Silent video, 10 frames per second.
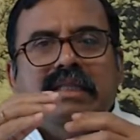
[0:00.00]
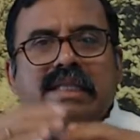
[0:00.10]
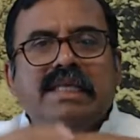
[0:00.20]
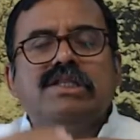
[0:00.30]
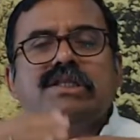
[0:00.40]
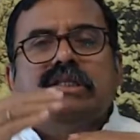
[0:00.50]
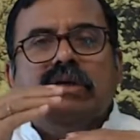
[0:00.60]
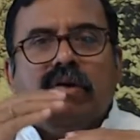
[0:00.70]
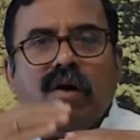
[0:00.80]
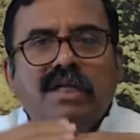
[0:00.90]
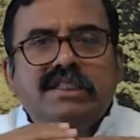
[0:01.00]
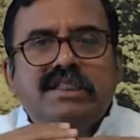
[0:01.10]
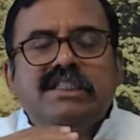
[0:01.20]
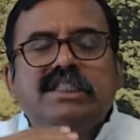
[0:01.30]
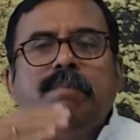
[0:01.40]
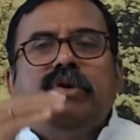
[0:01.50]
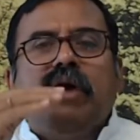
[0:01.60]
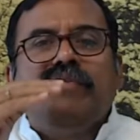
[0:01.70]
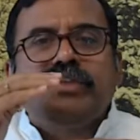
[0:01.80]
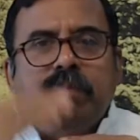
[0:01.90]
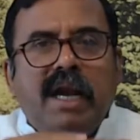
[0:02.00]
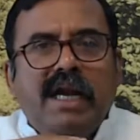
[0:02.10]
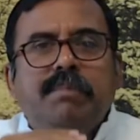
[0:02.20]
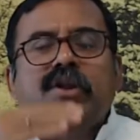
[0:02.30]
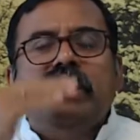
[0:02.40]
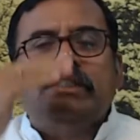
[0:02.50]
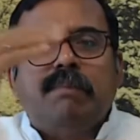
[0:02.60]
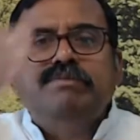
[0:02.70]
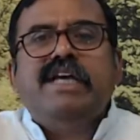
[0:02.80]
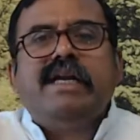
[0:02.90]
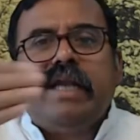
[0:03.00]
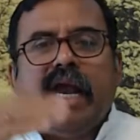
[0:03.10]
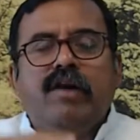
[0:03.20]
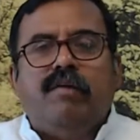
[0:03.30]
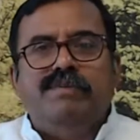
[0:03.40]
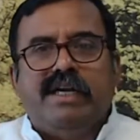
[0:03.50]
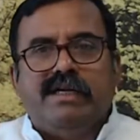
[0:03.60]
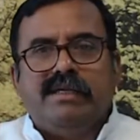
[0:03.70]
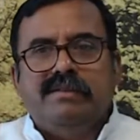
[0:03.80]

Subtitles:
this concept of split between the subject and object,